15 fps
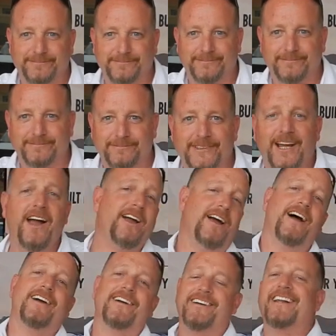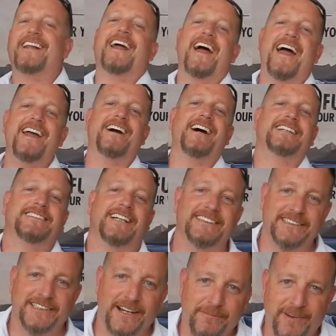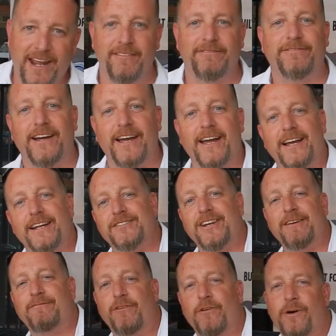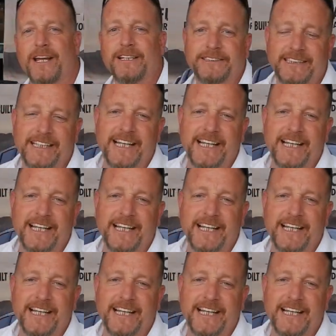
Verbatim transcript: Well? hi, hey guys, how's it? I'm Kev, uh, Team Fourways.